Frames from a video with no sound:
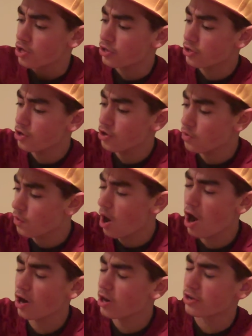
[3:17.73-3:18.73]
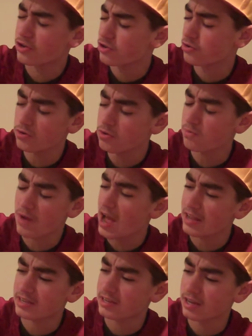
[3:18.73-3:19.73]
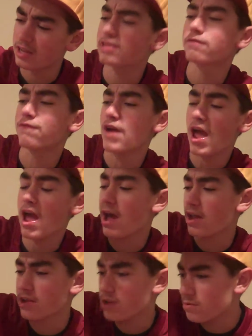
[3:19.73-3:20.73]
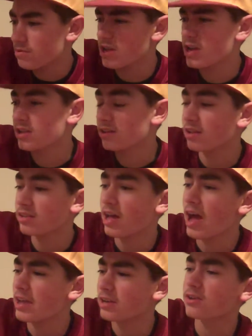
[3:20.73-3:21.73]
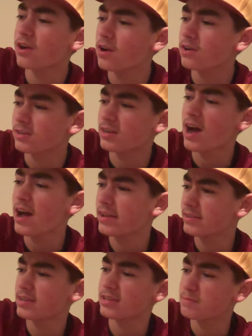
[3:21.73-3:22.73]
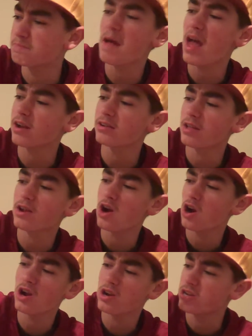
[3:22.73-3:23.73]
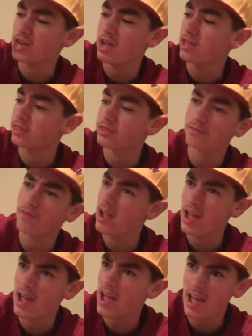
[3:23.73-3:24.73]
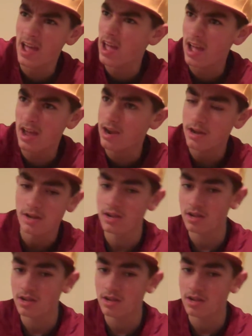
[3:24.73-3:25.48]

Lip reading: you aren't a true Redskins fan. You need to like Kirk Cousins better than RG3.